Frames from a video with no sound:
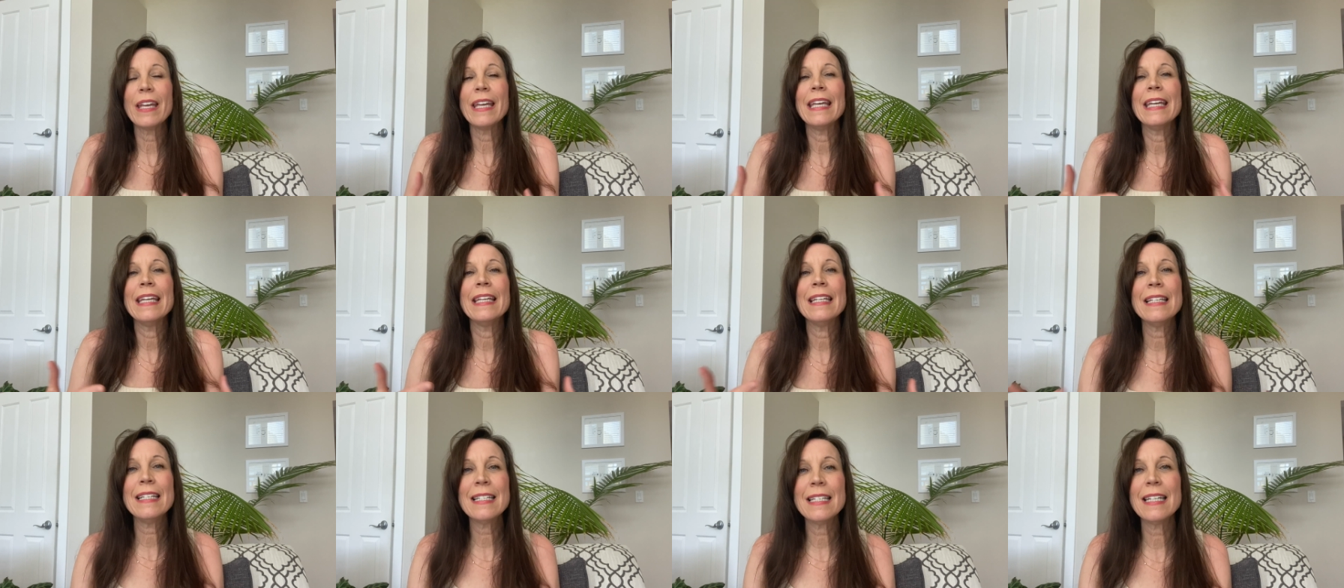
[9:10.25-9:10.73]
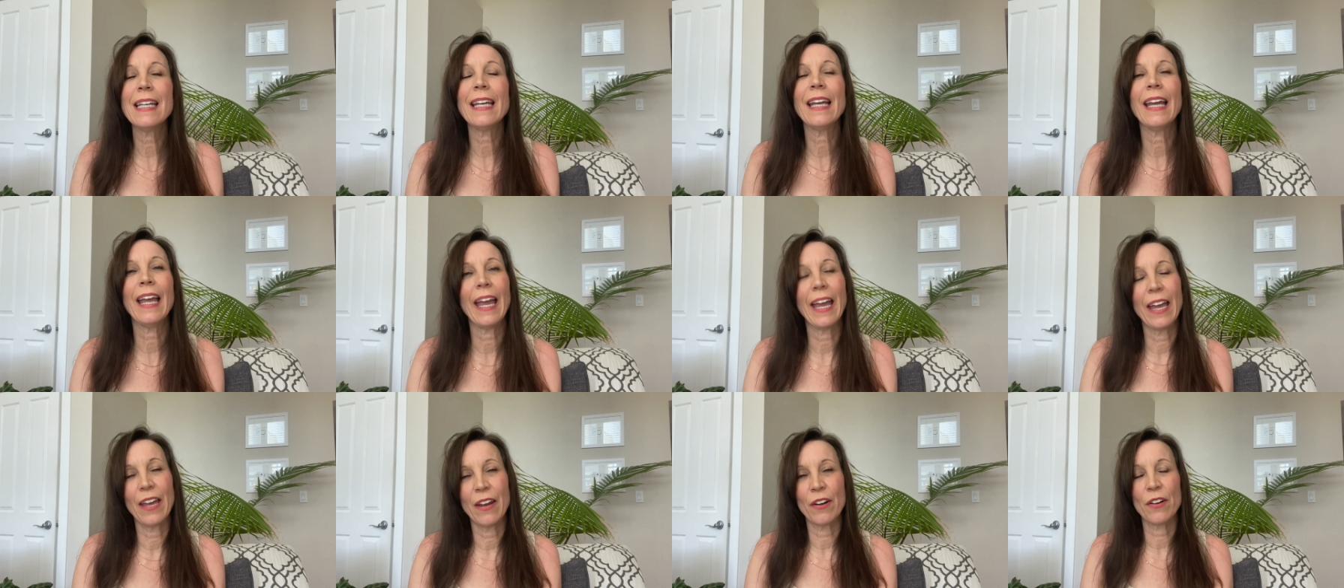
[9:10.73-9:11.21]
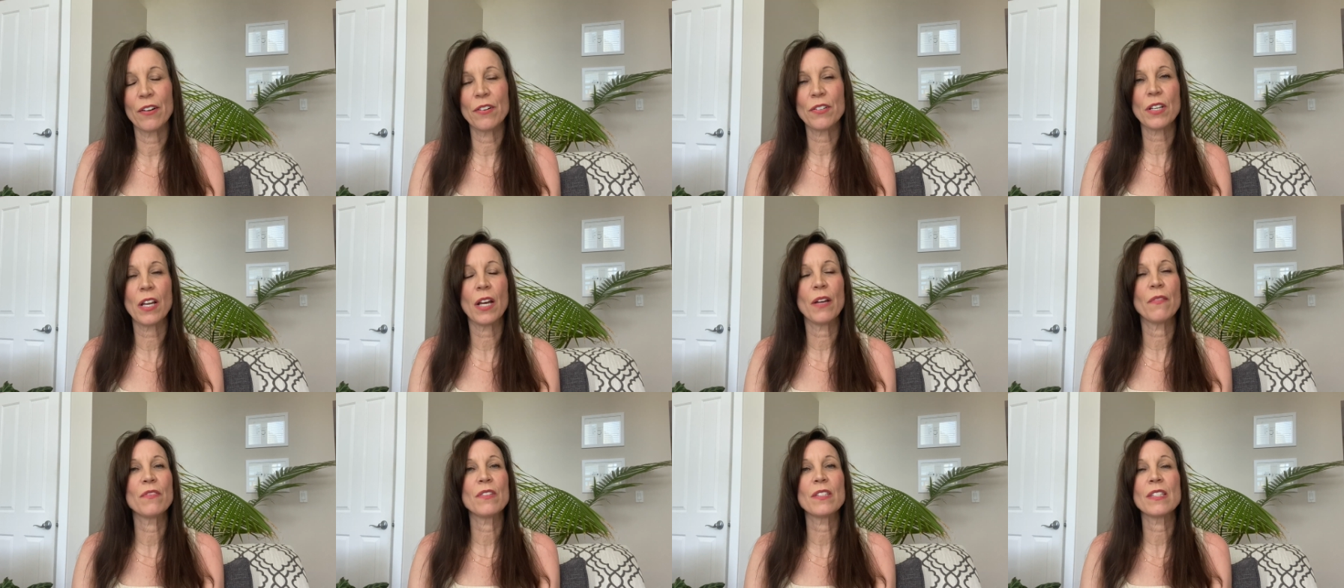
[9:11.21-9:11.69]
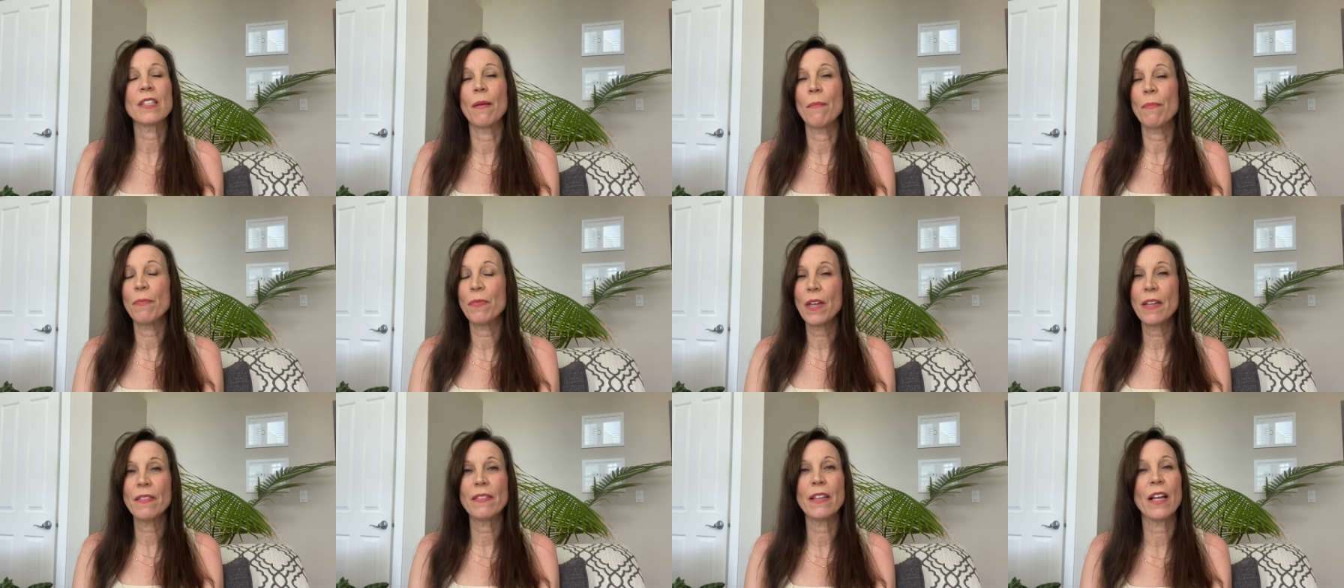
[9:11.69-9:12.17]
indicators of
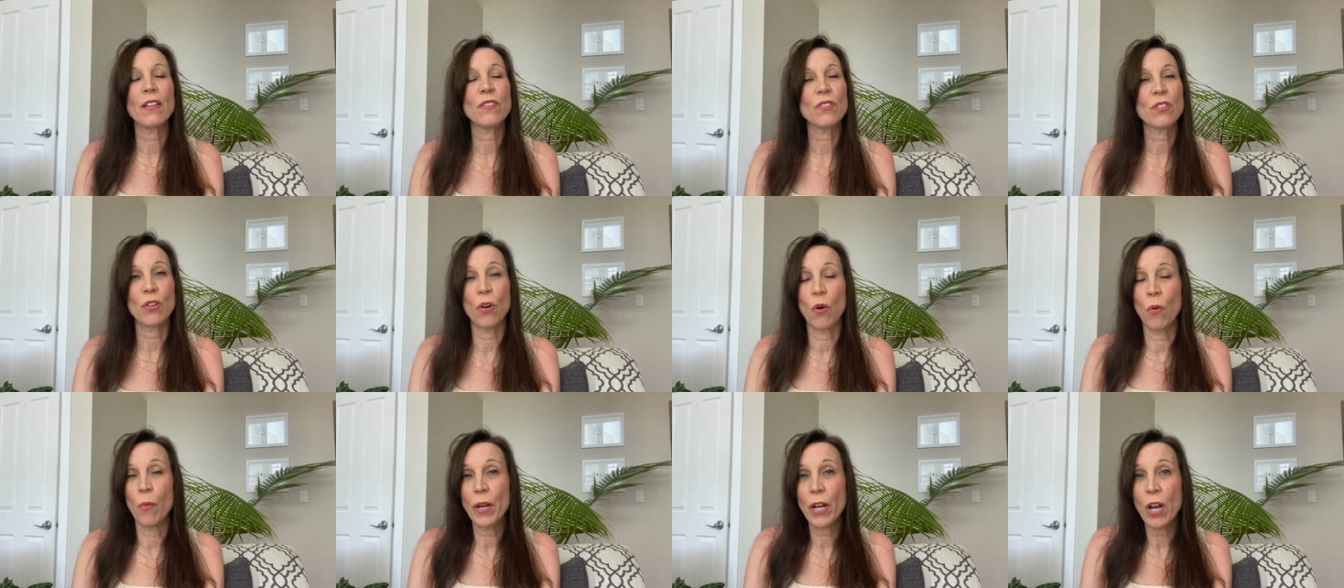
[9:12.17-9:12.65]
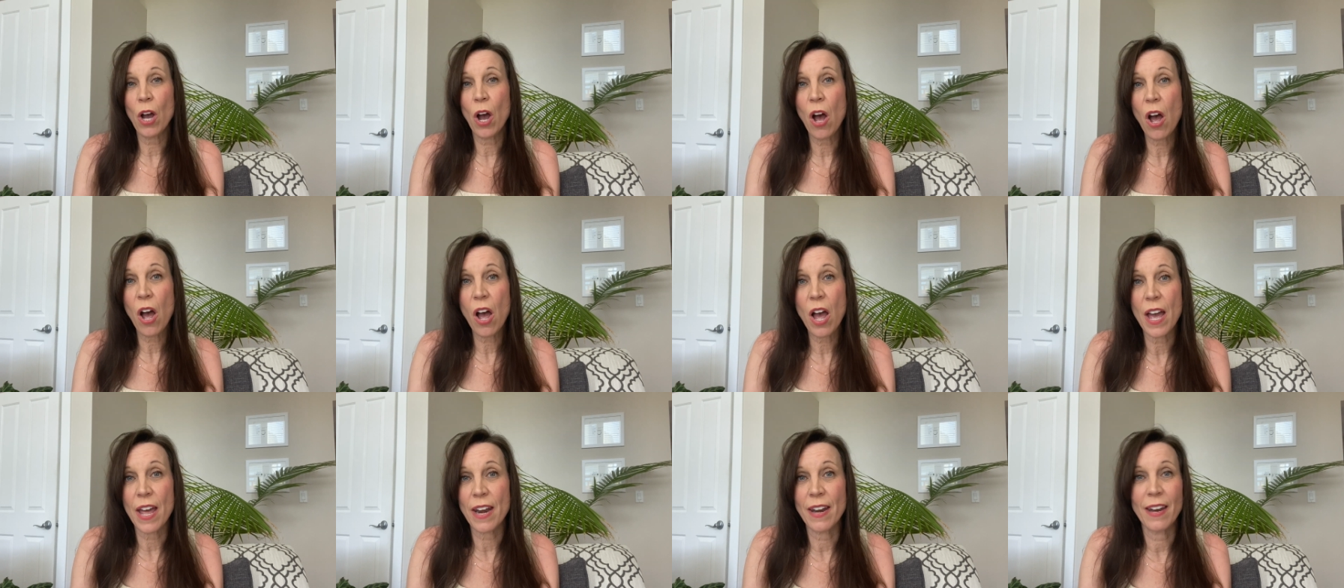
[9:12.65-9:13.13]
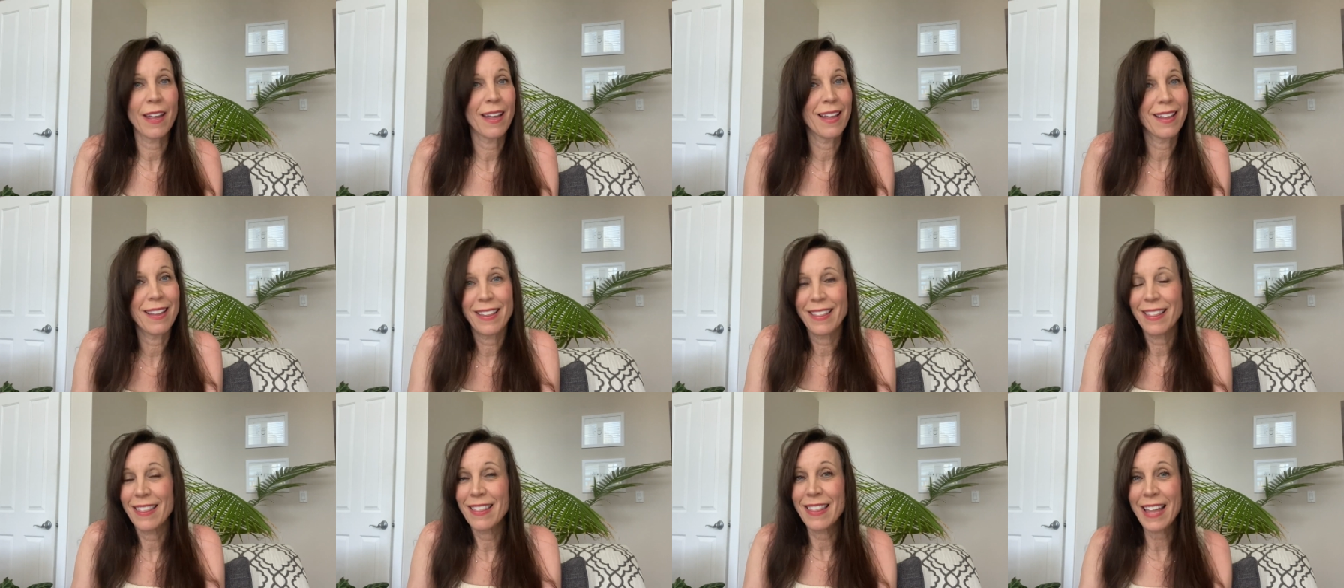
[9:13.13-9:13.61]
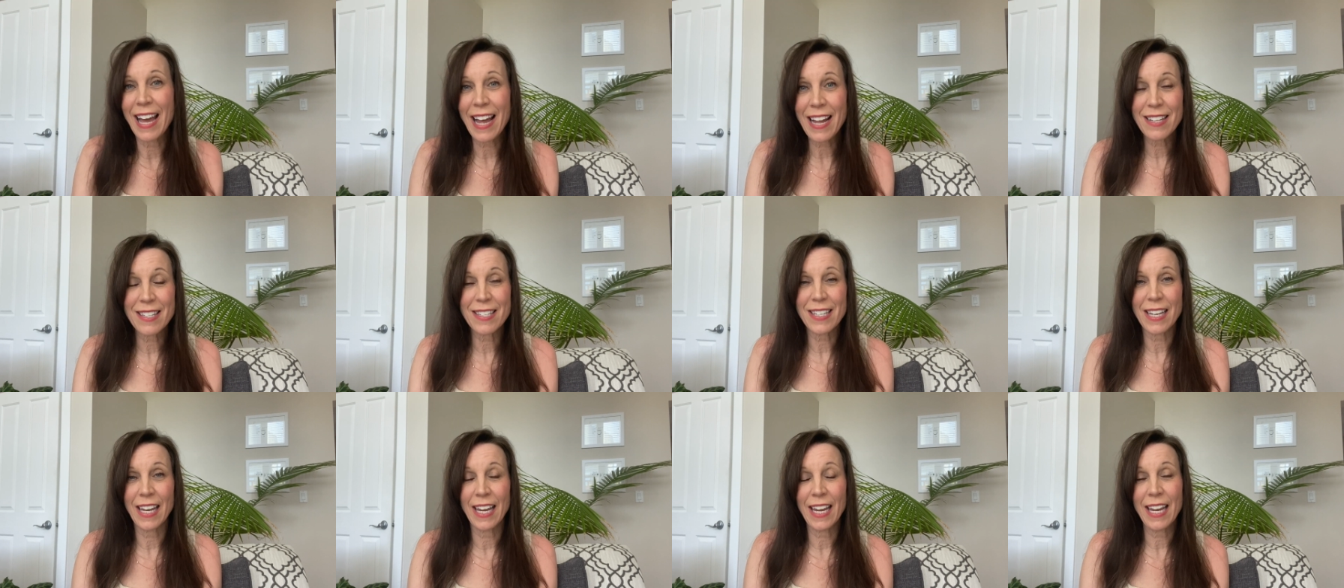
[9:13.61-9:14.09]
something that's going on.
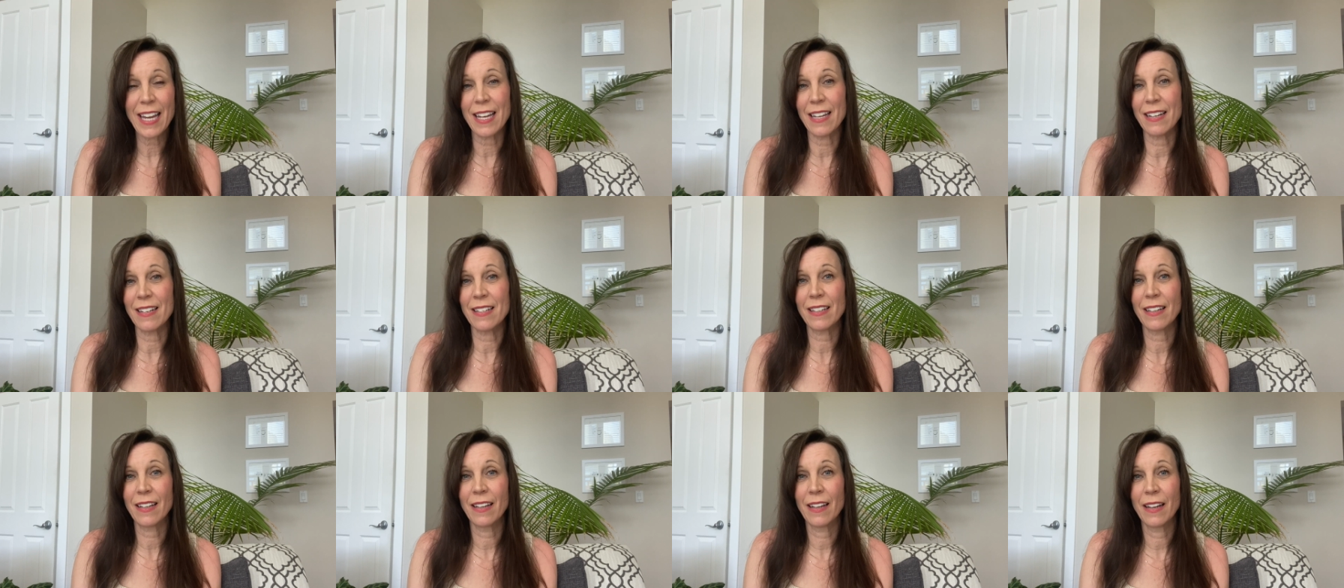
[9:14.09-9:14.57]
That's it.